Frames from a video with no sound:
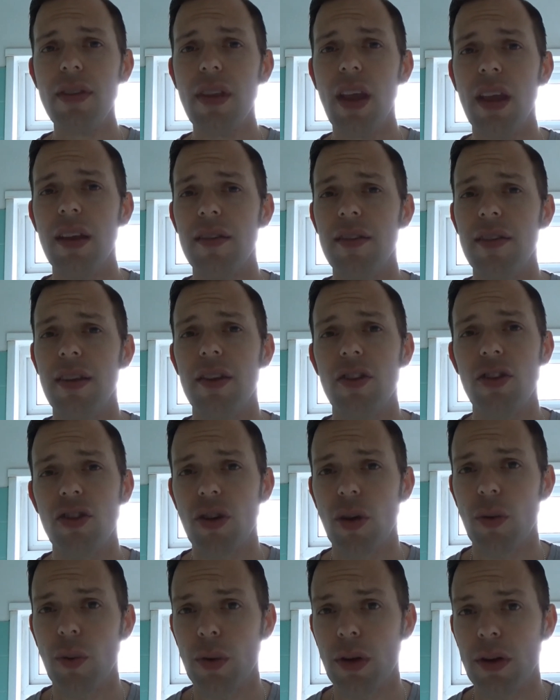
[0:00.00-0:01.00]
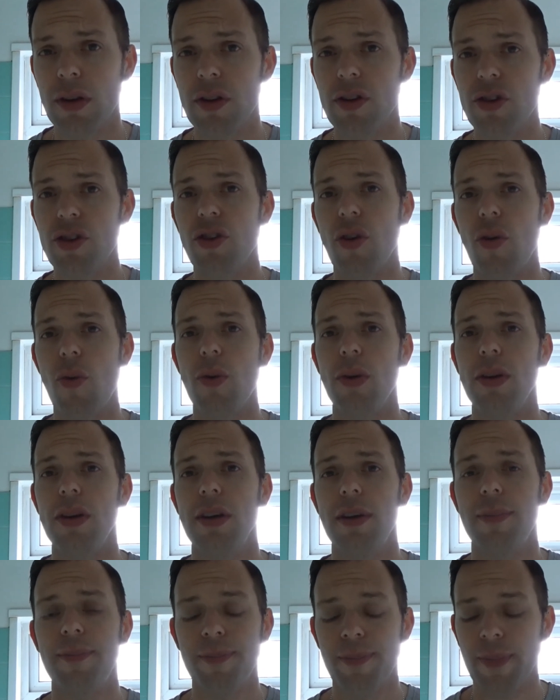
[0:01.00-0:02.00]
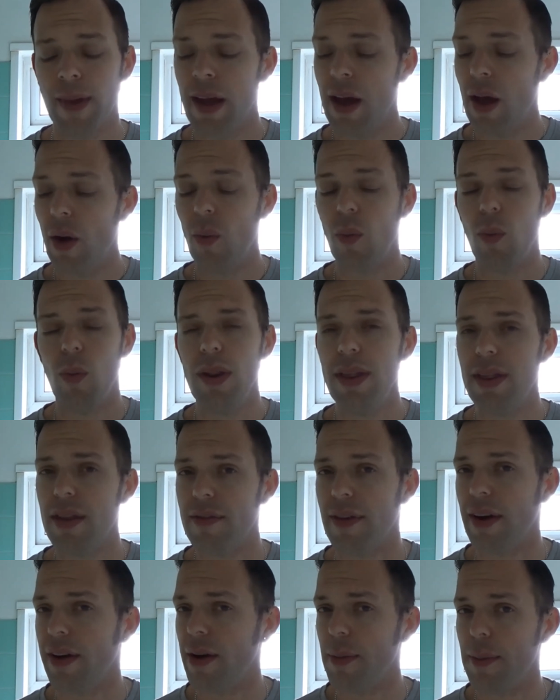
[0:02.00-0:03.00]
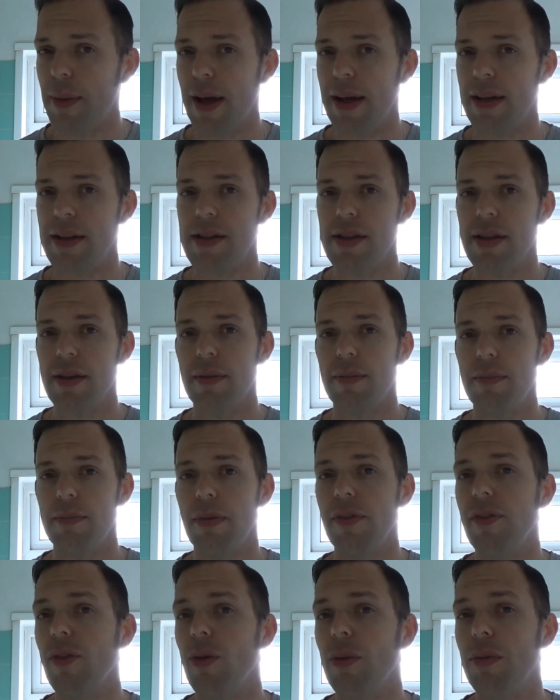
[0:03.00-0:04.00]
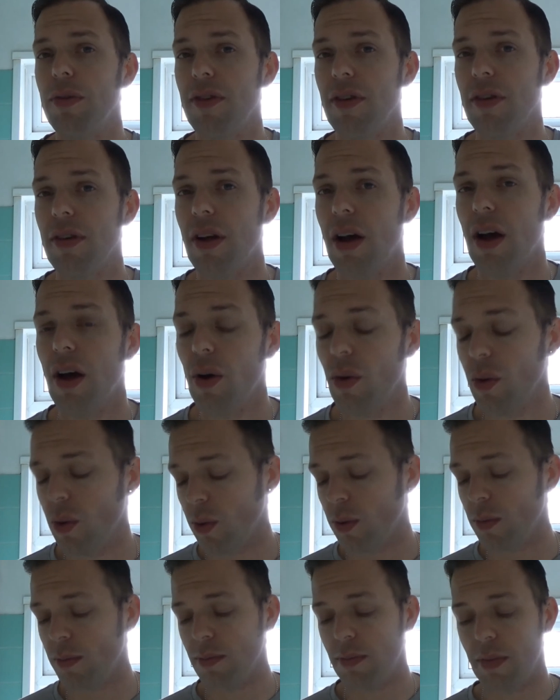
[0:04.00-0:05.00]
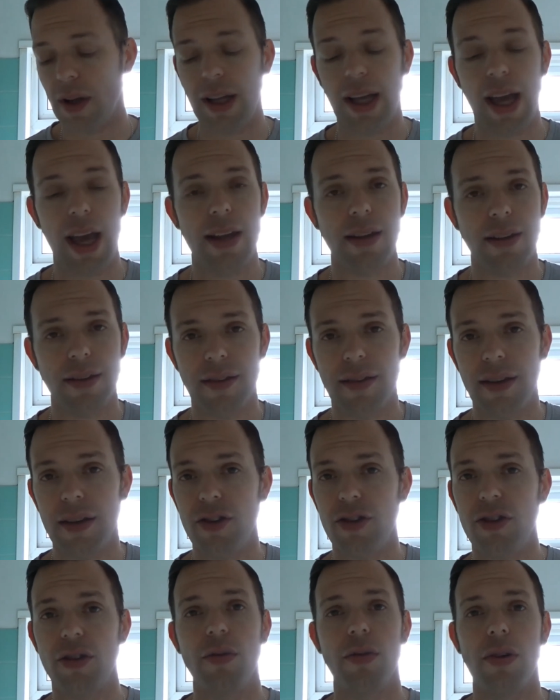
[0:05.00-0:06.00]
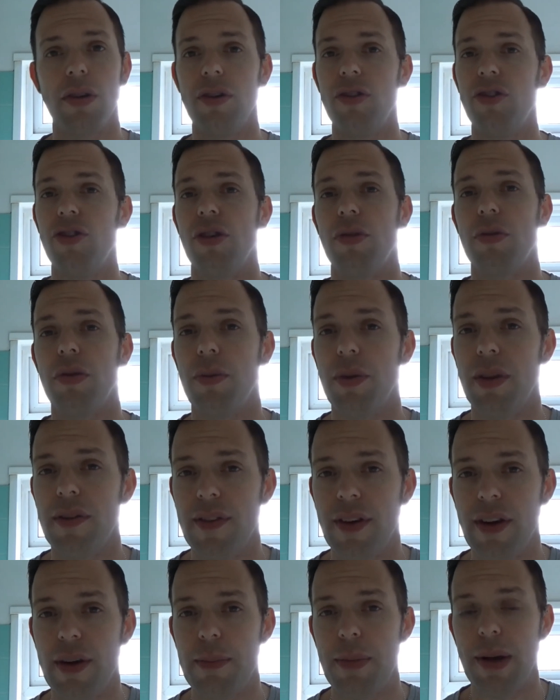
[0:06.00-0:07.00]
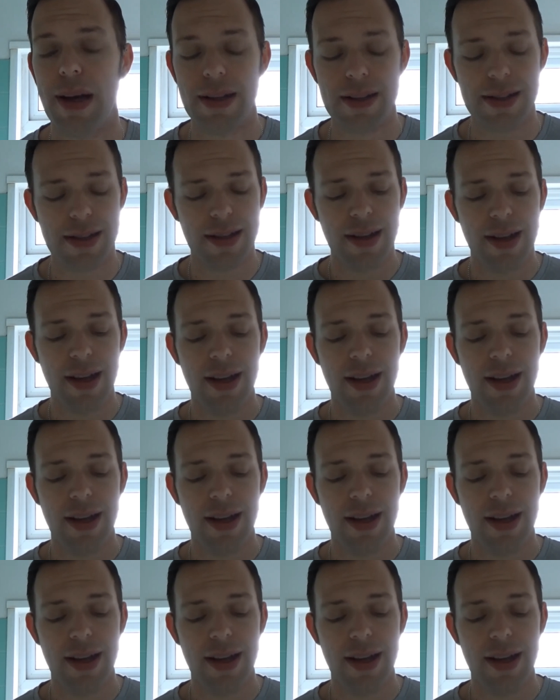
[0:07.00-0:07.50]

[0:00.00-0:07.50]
It sits shoulder to shoulder with the very best. Performance on the whole, again, sits shoulder to shoulder with the very best.